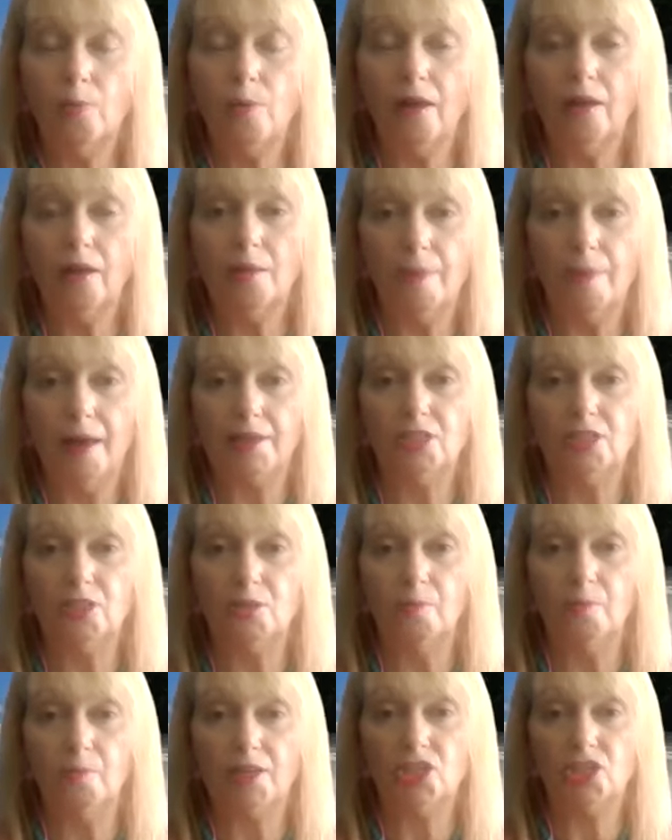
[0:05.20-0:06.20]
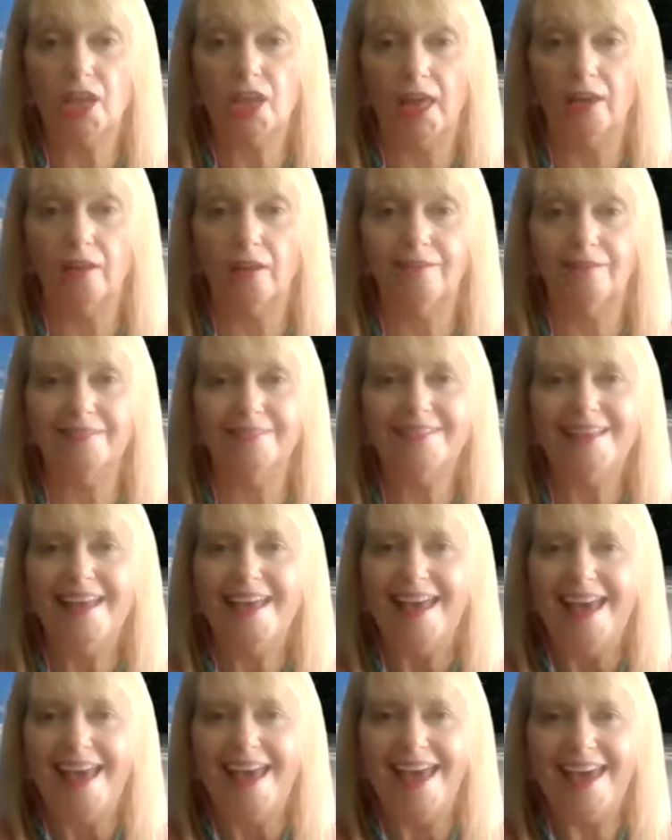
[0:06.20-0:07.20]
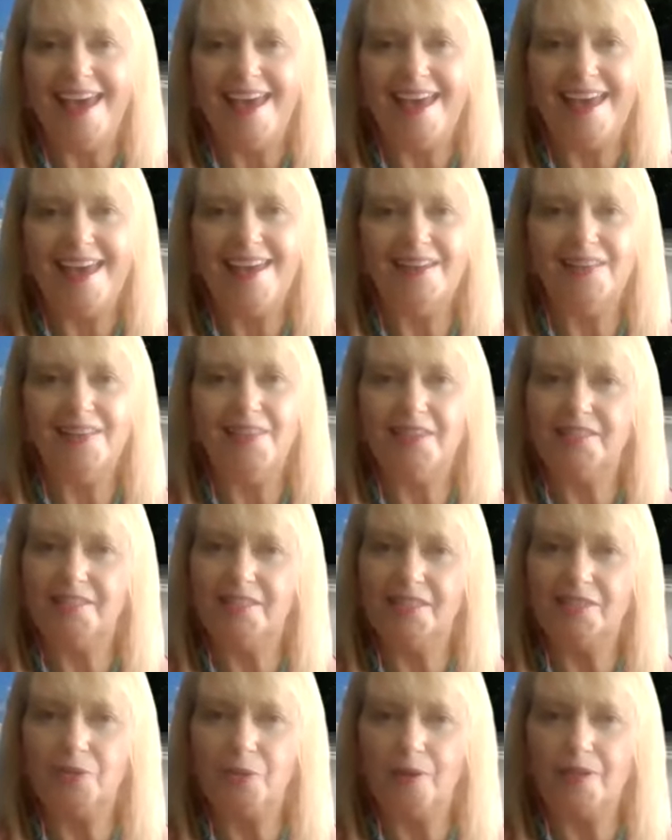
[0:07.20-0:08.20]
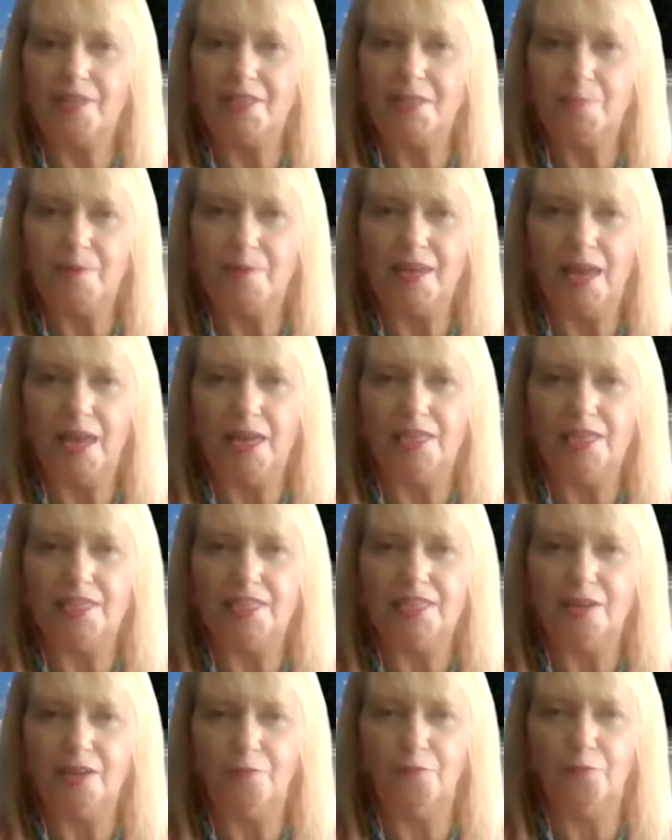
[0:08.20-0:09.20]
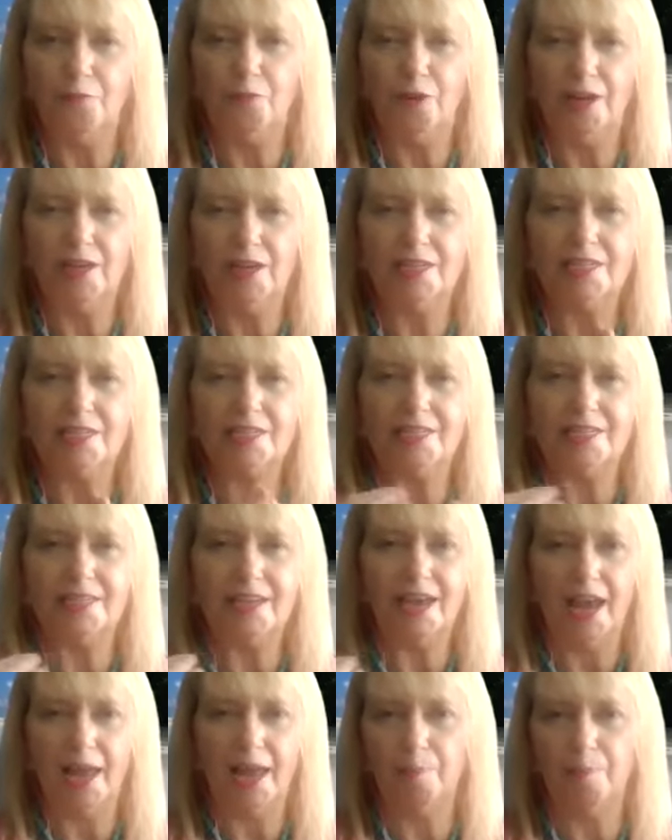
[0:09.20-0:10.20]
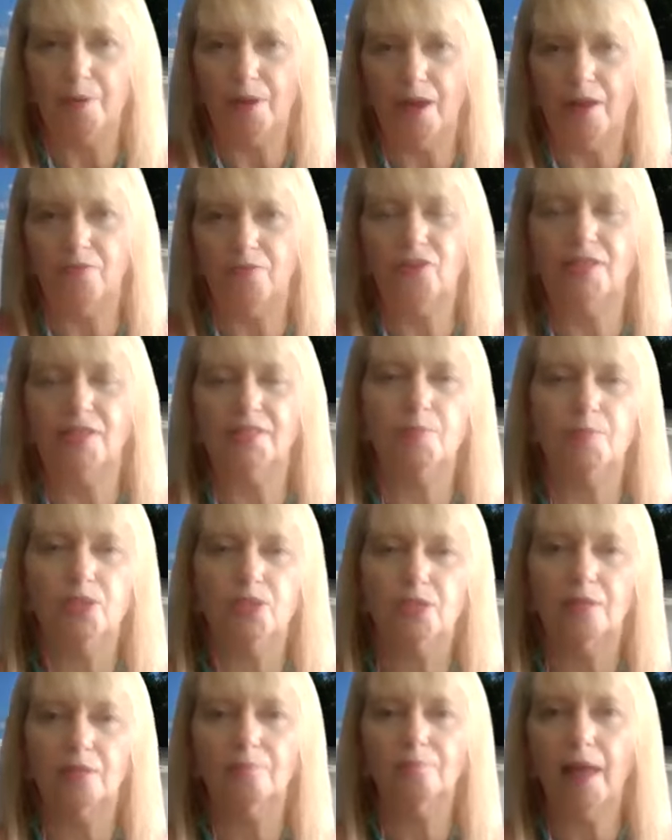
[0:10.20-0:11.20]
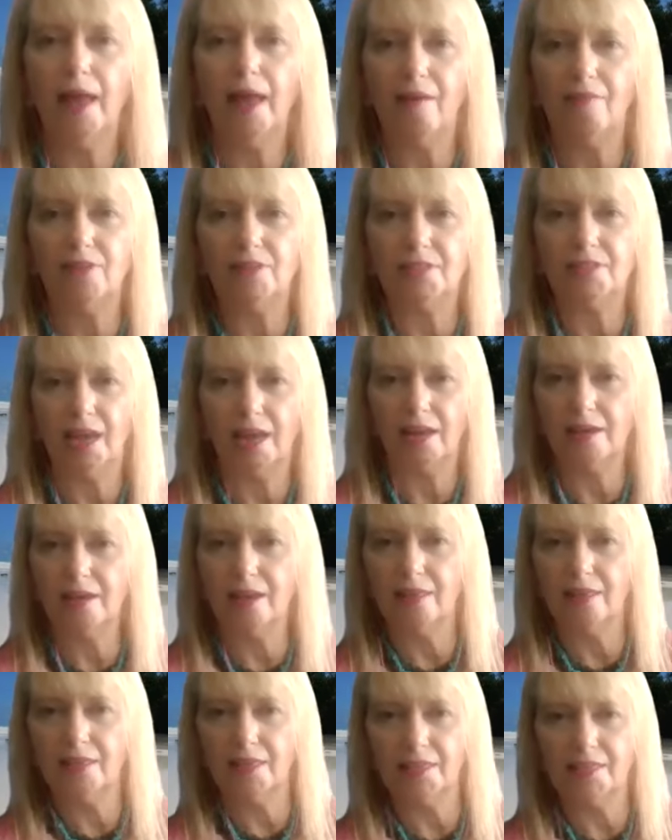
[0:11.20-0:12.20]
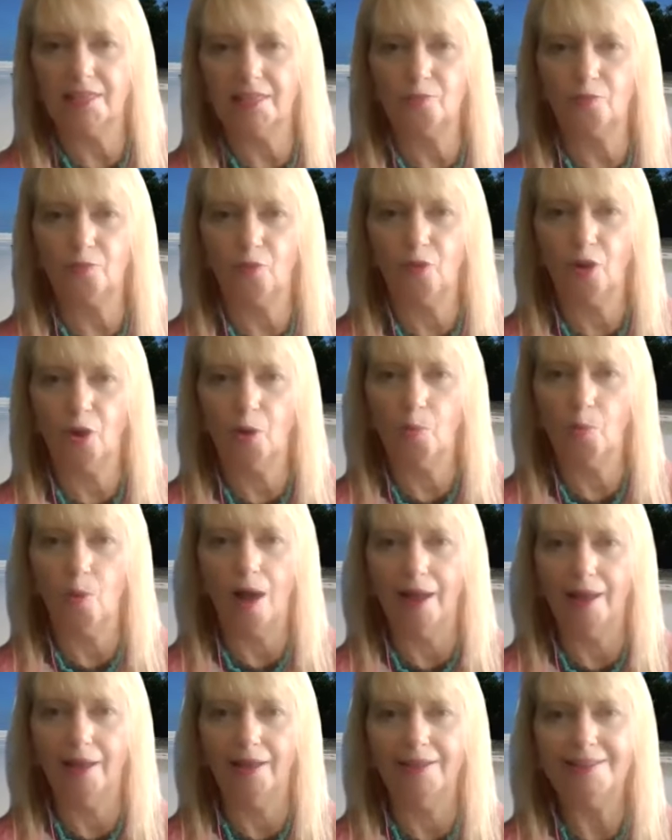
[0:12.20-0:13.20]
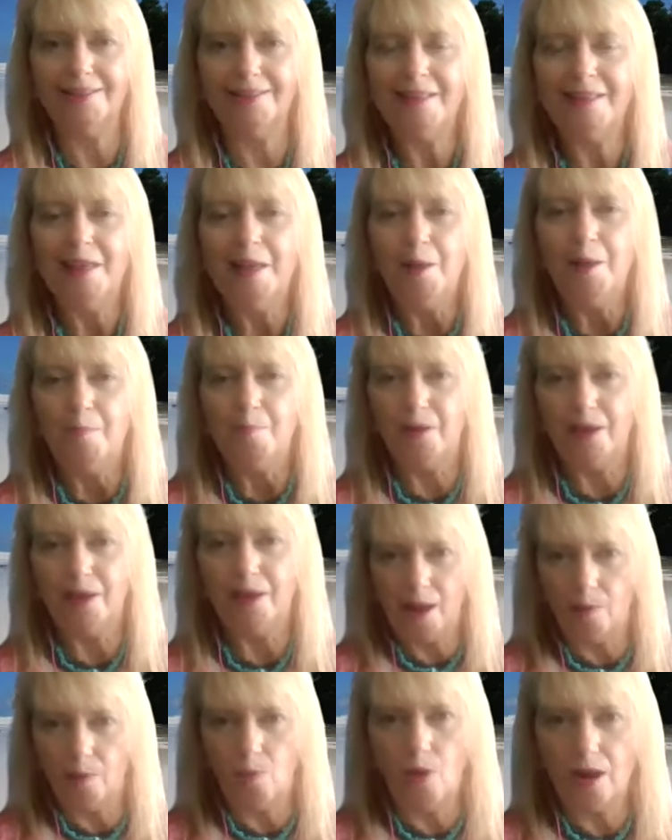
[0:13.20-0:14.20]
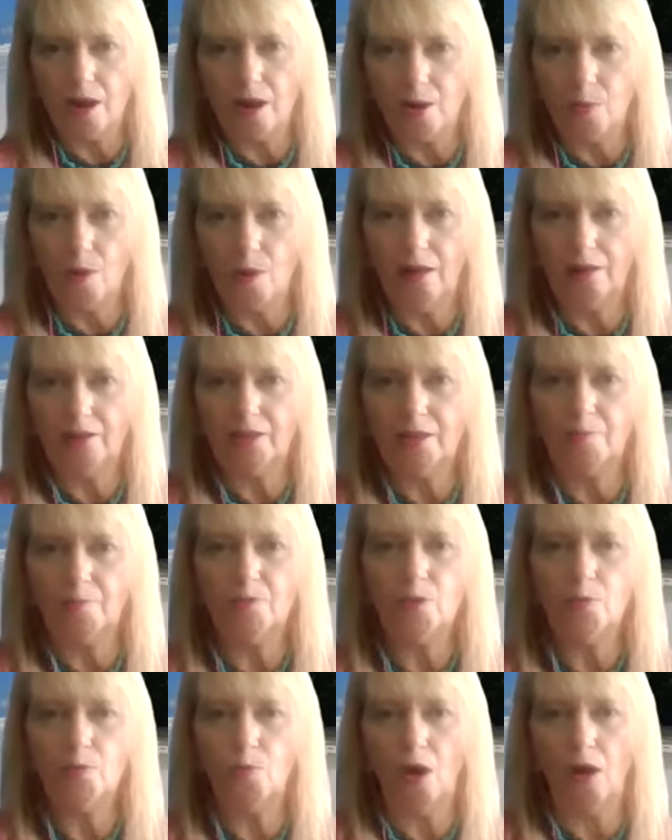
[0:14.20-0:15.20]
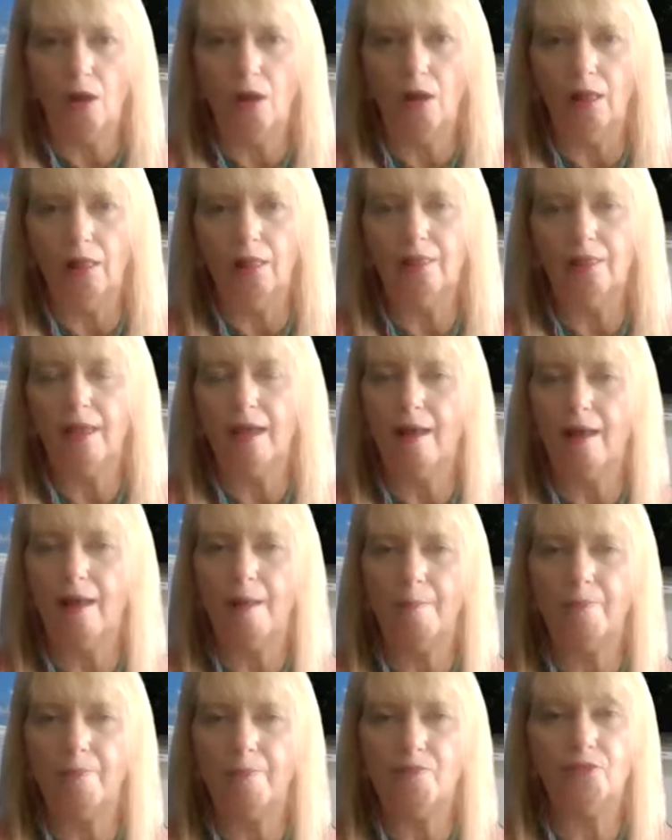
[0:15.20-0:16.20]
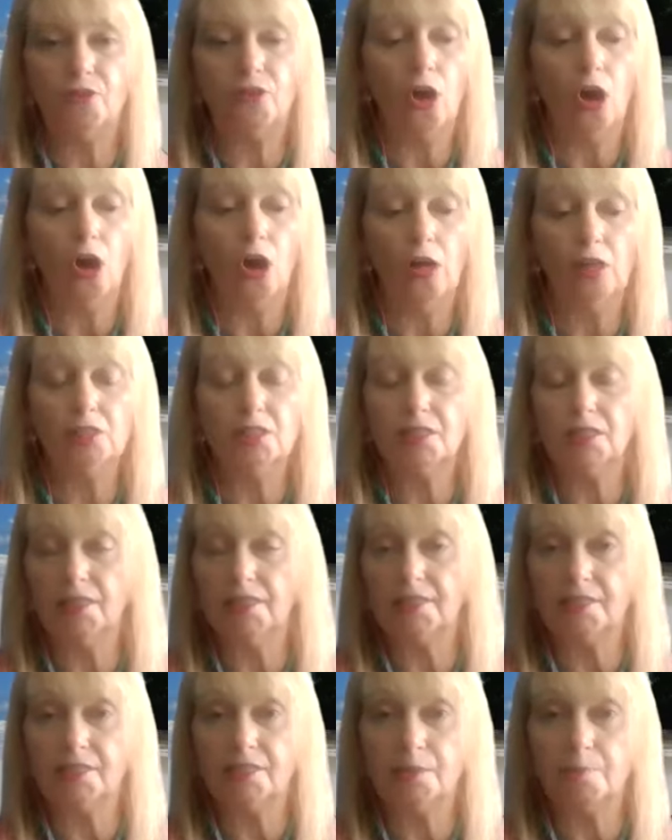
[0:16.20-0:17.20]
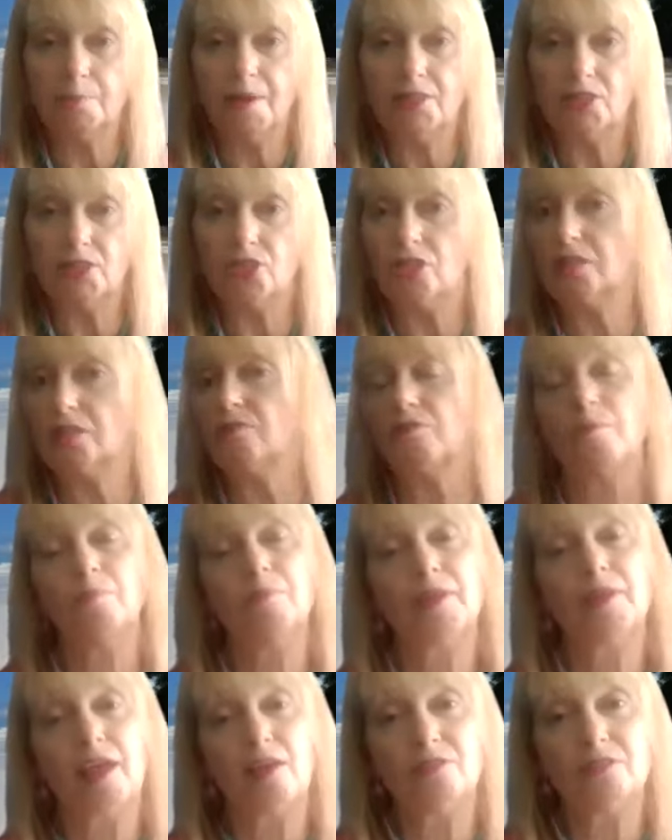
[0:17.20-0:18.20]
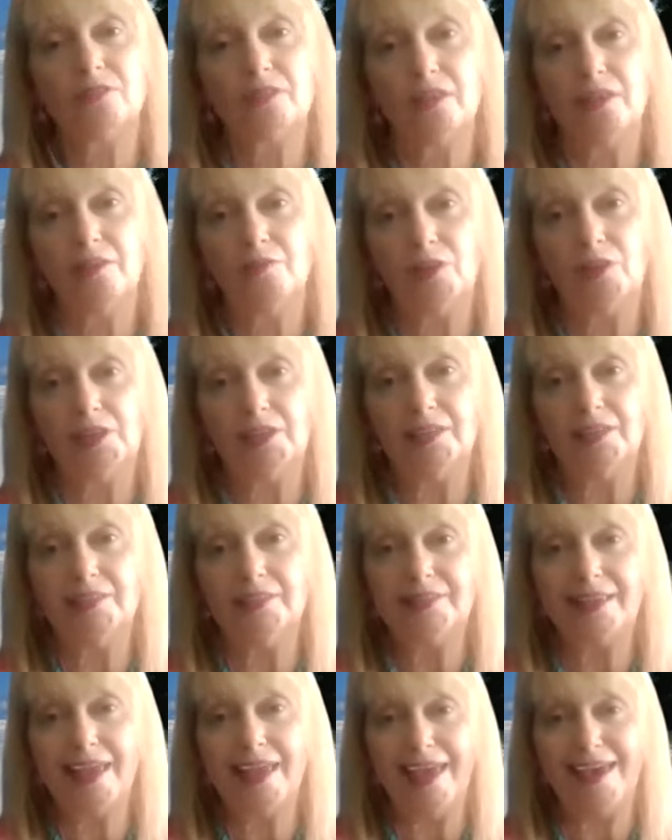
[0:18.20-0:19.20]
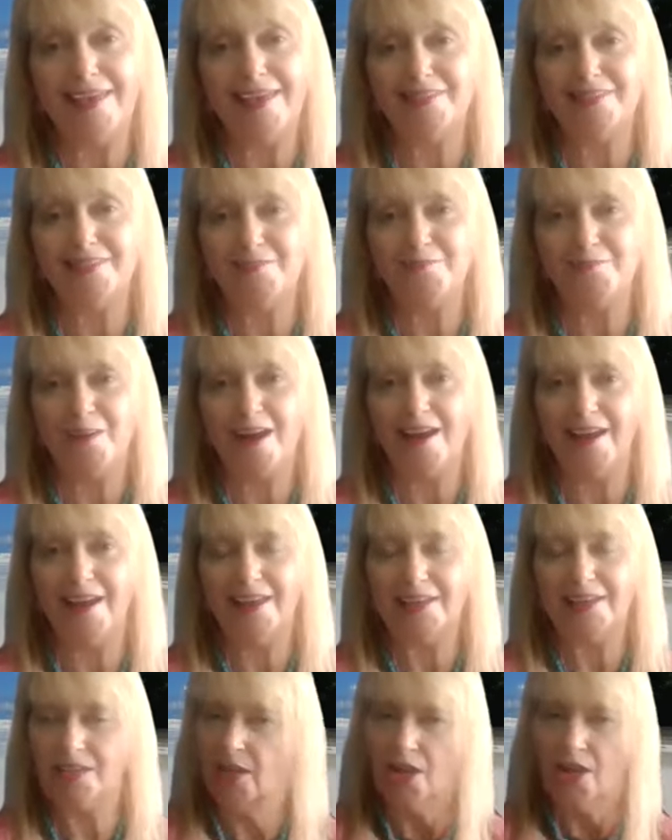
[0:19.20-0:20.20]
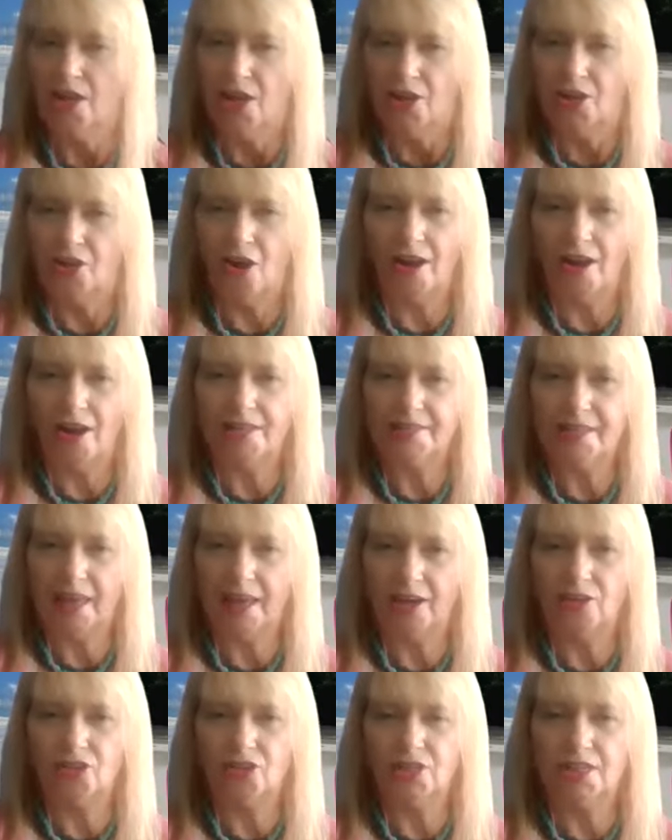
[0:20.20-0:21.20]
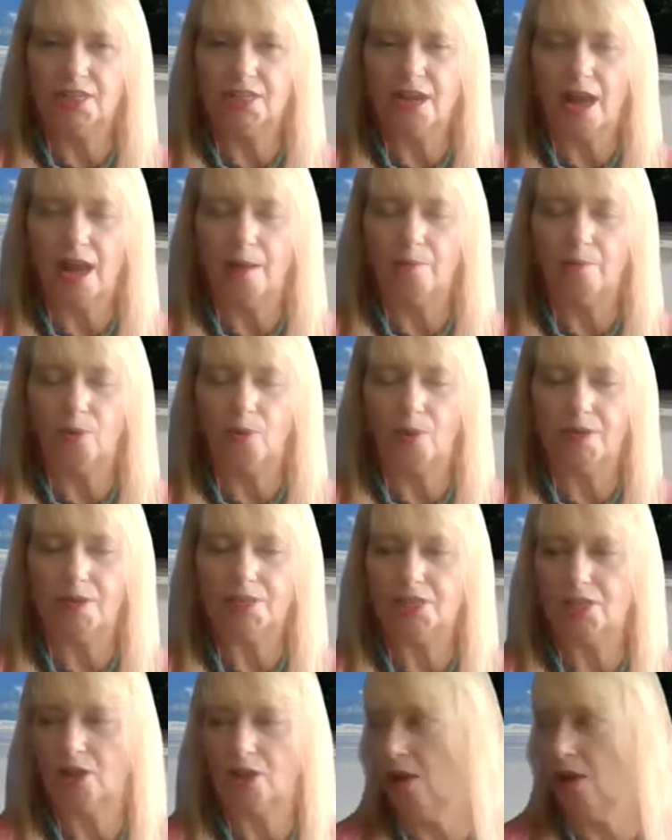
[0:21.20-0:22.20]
Welcome back to my channel. And this is going to be a different type of transmission. I haven't done this for a while, but I want to welcome you all. If you're called to listen to messages from the Council of Venus and the Divine Goddess Energy, I'm going to